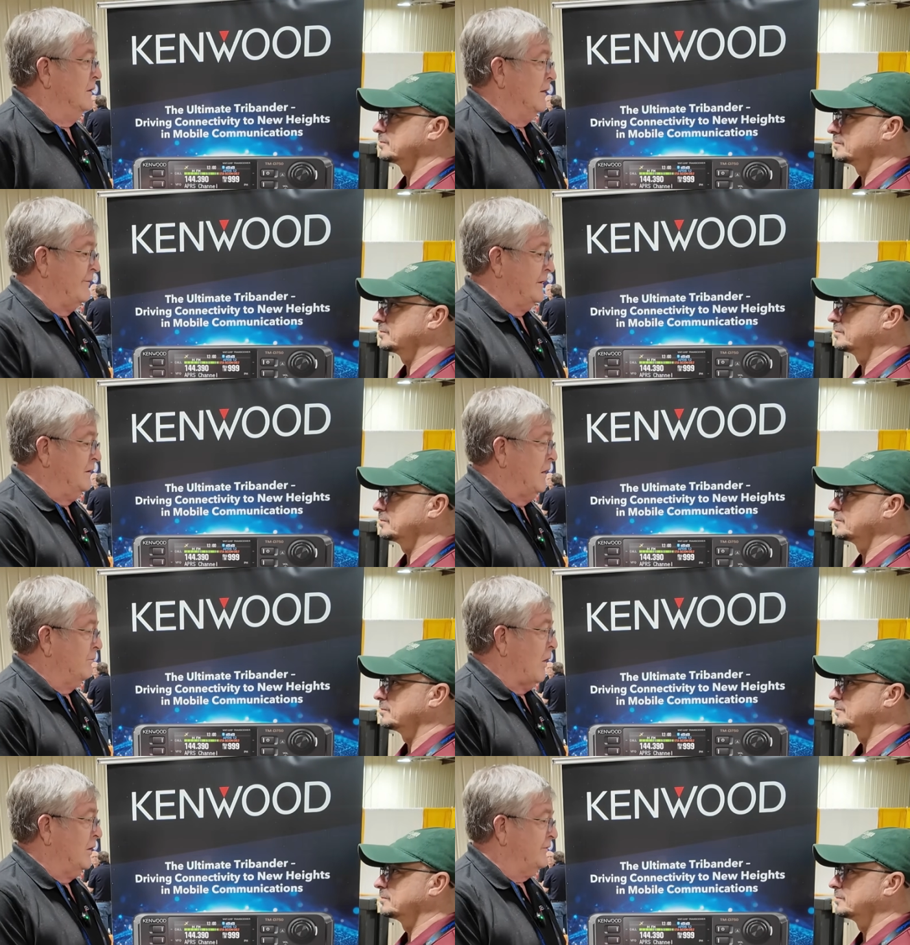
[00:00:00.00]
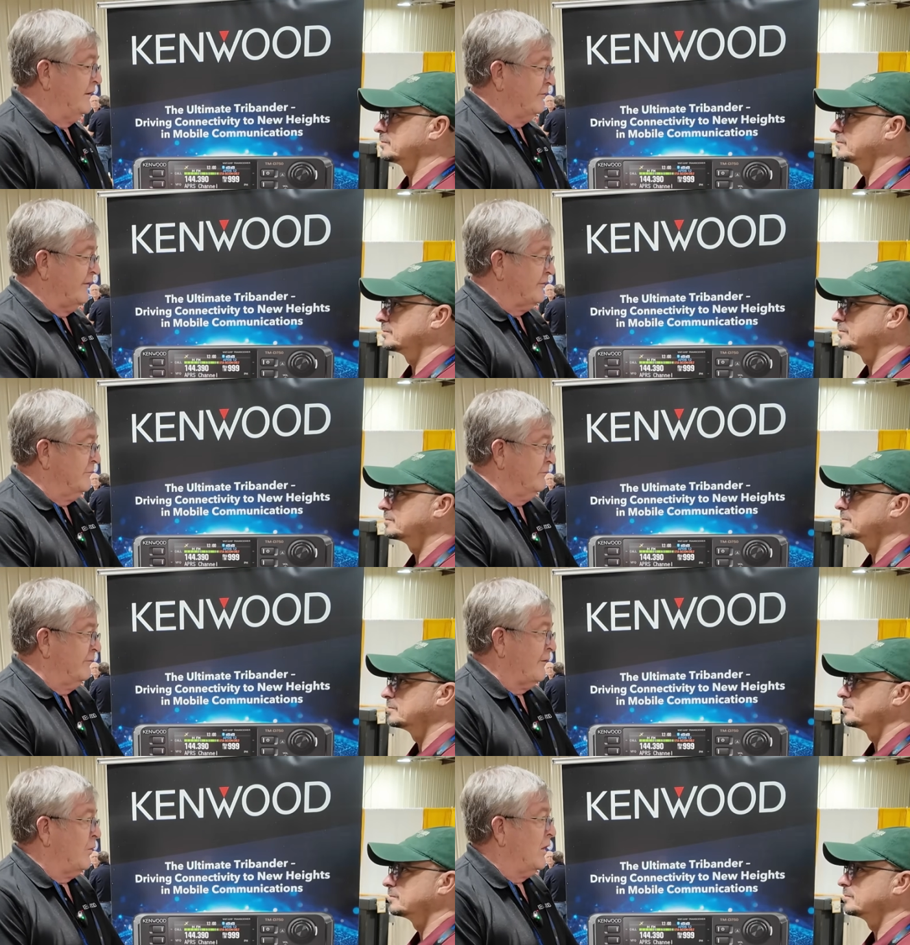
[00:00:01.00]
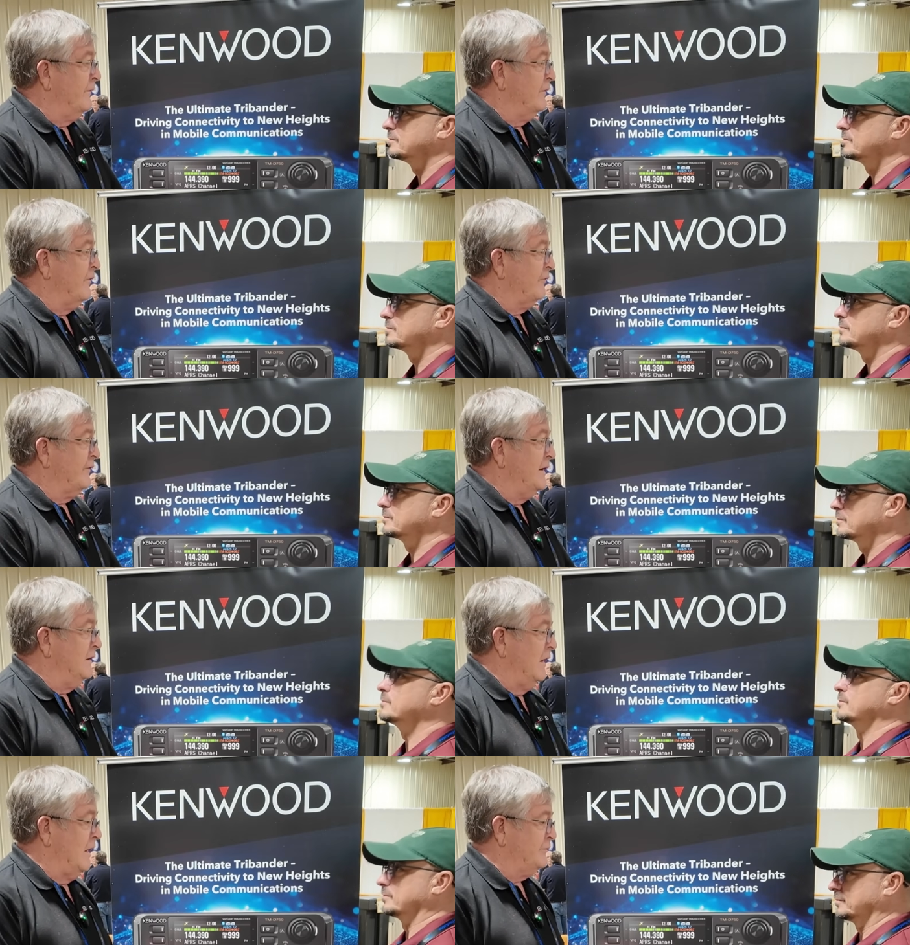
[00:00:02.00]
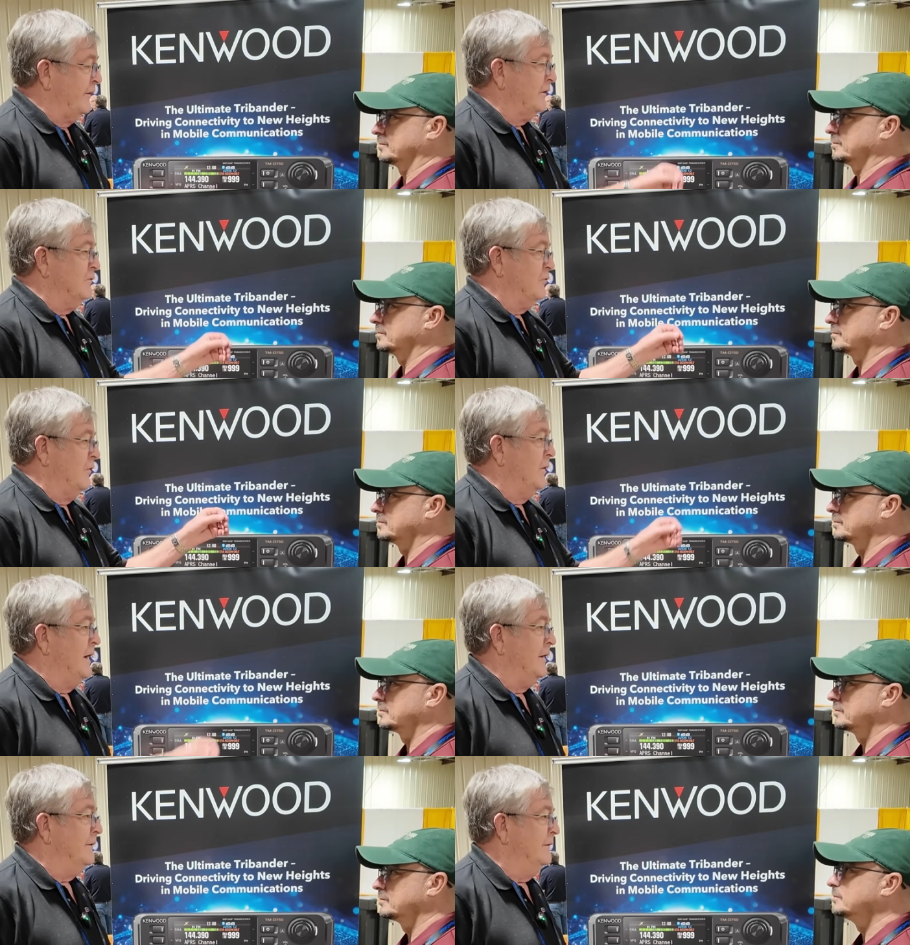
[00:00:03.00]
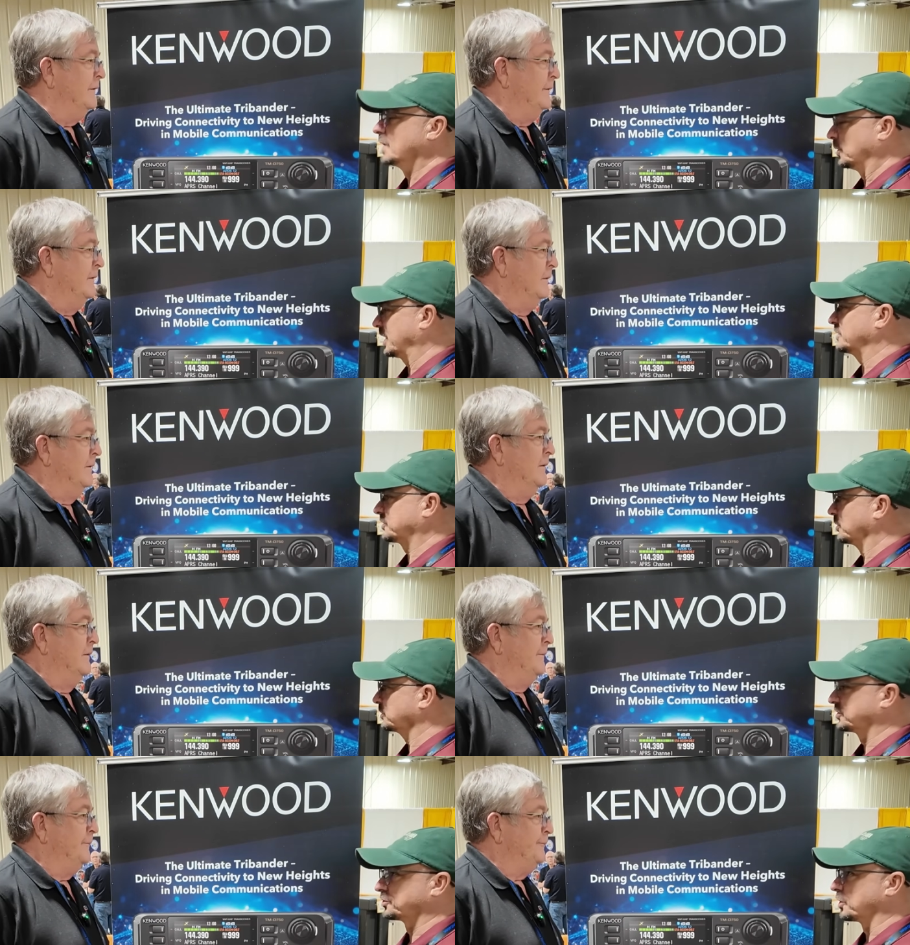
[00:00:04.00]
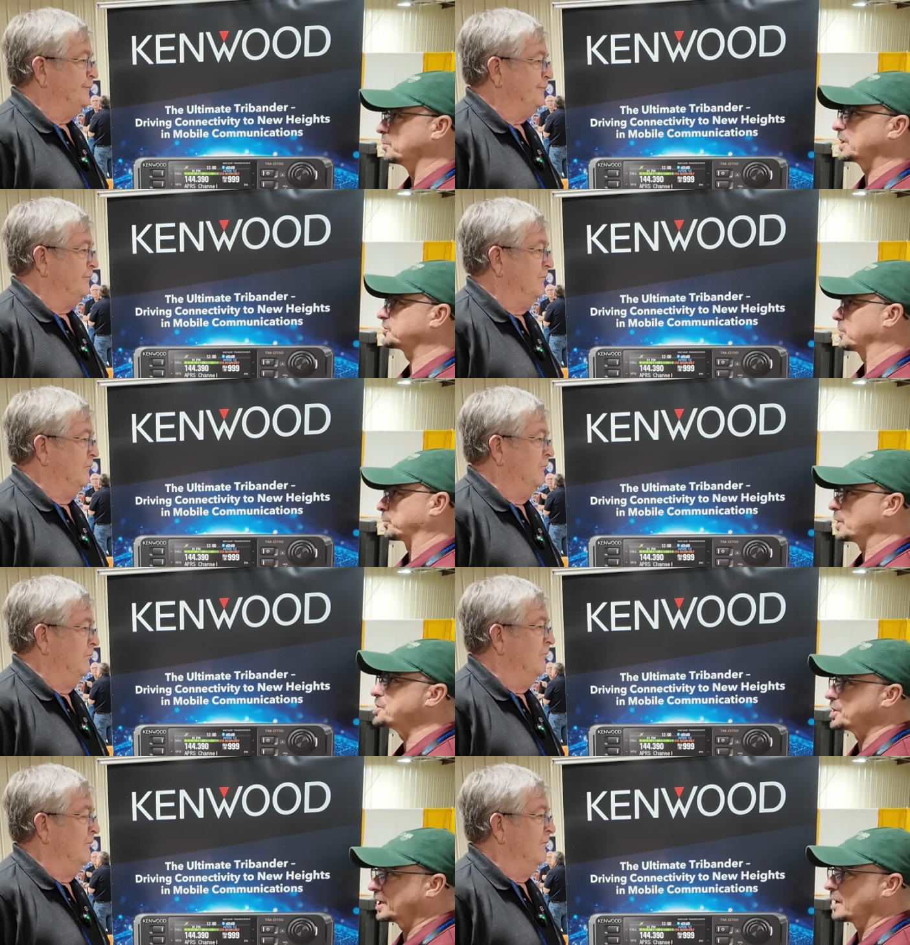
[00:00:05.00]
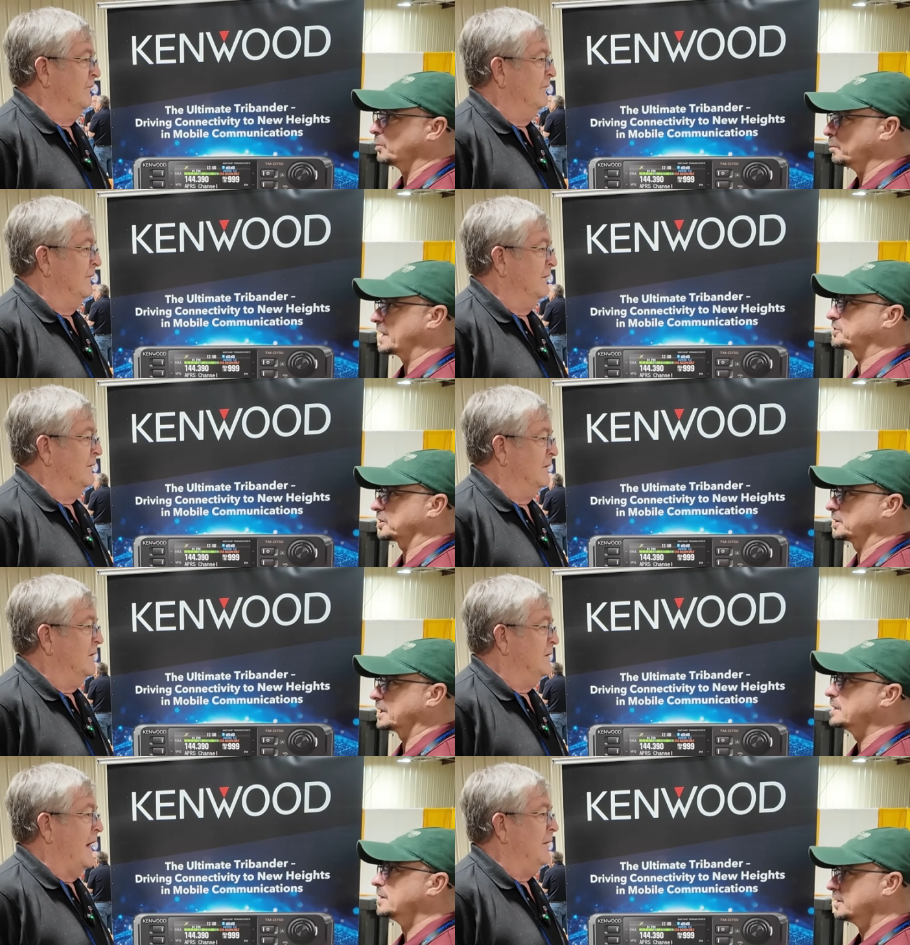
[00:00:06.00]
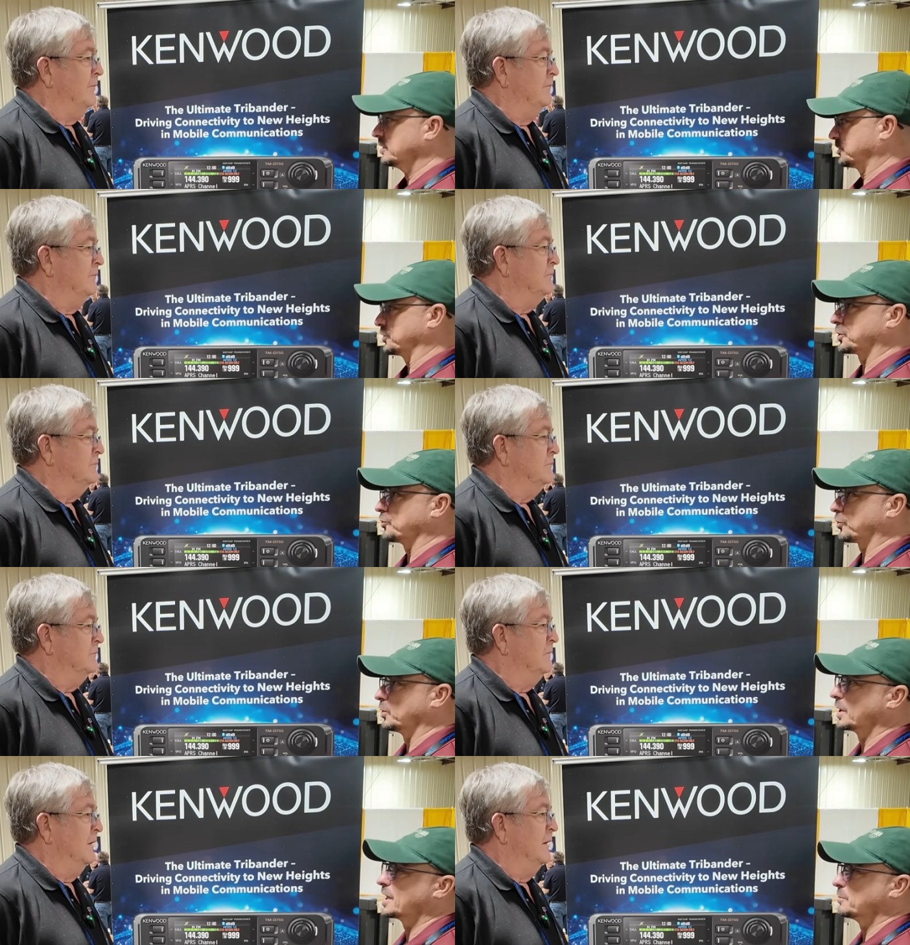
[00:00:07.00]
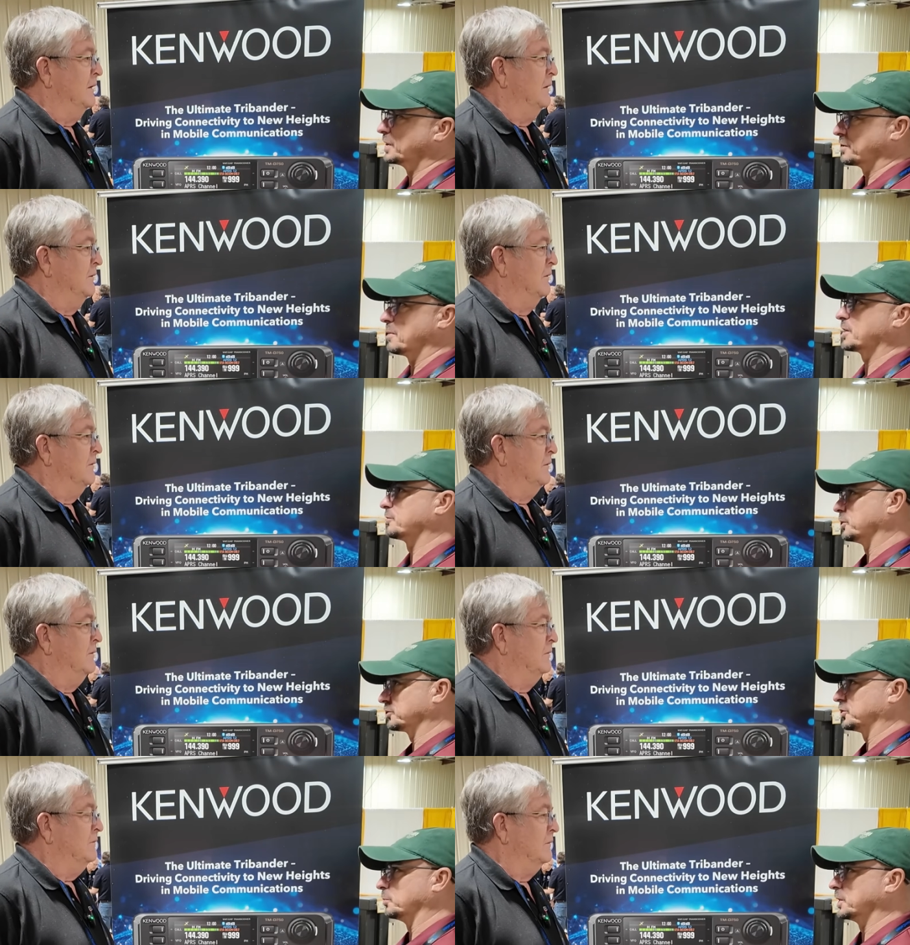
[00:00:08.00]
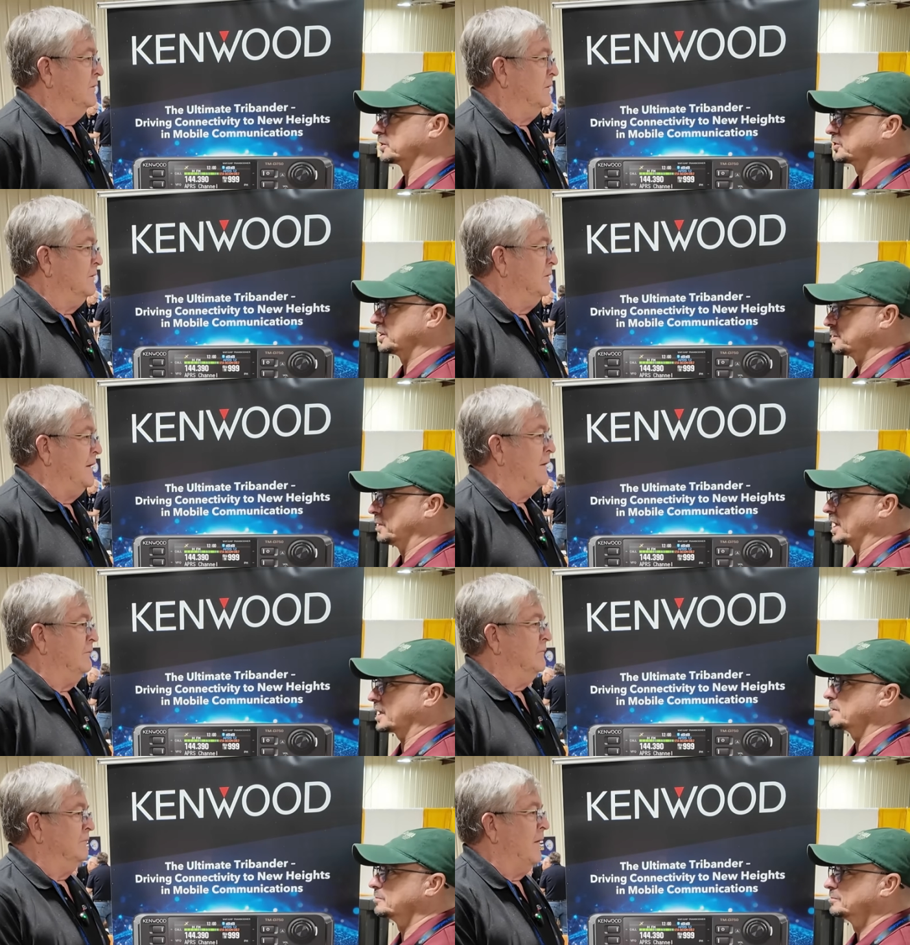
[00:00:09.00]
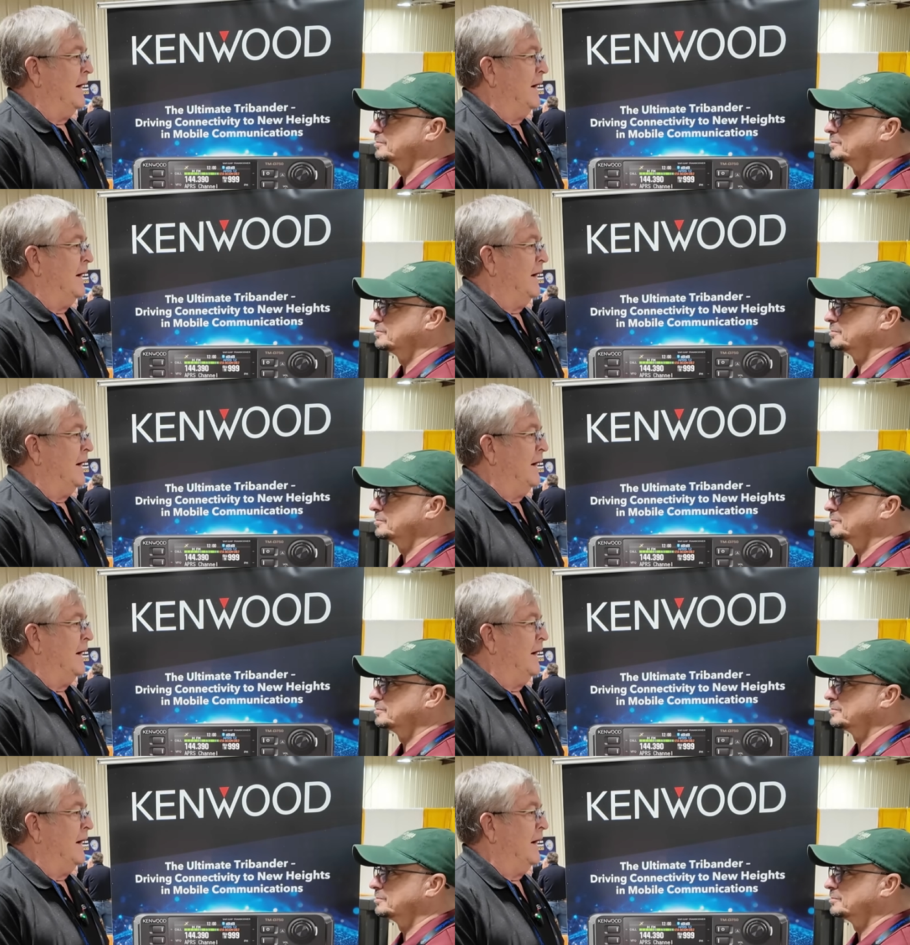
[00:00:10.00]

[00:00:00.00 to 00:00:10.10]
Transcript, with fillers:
Speaker 1: you'll have the uh, RT system somewhere under the seat up to the control head.
Speaker 2: Okay, so it's just going to be a separation cable basically. Yeah. To the control head, but the microphone still plugs into the body. That,